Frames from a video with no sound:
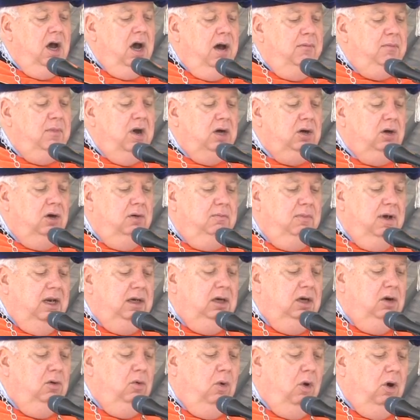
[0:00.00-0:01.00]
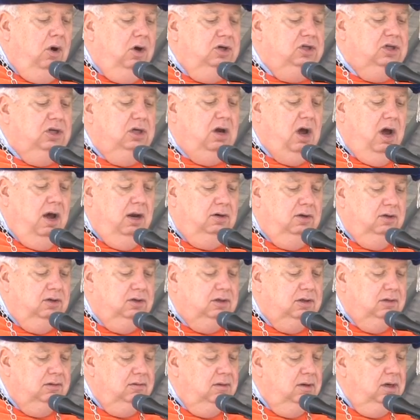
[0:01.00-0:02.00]
Among her many awards and
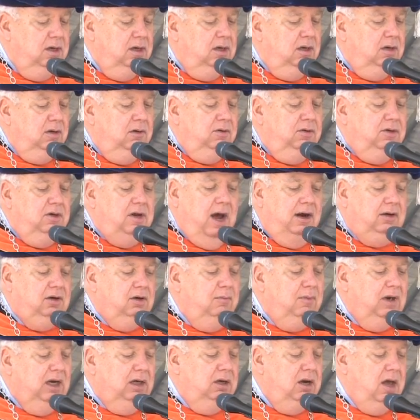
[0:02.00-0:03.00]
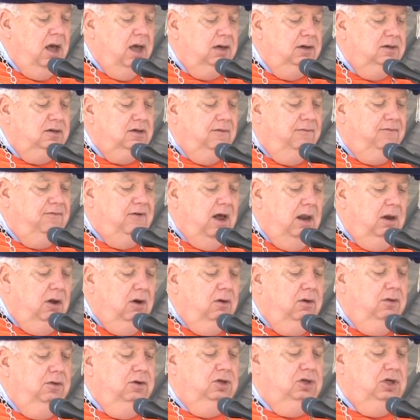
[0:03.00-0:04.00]
honors, Dr. McNutt is a
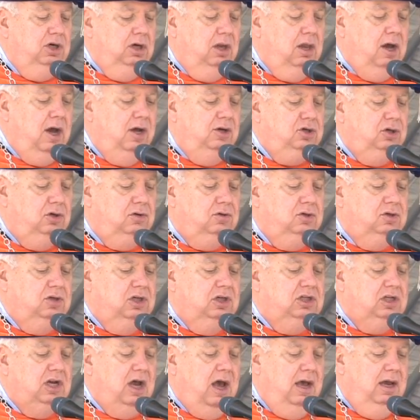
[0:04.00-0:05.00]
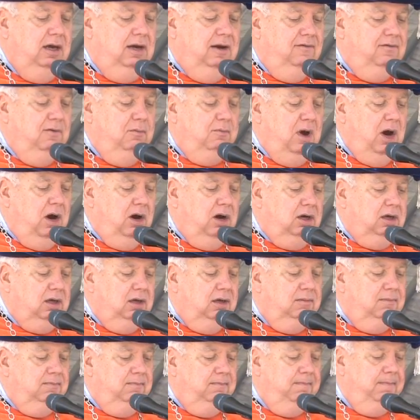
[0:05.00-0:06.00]
fellow of the Geological Society of
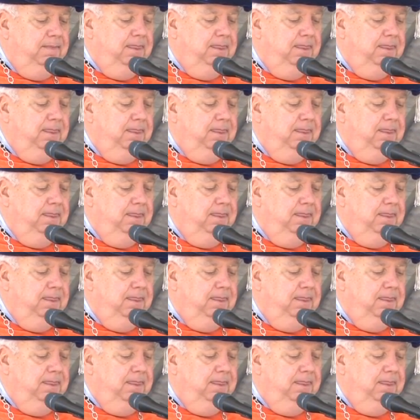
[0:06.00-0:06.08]
America,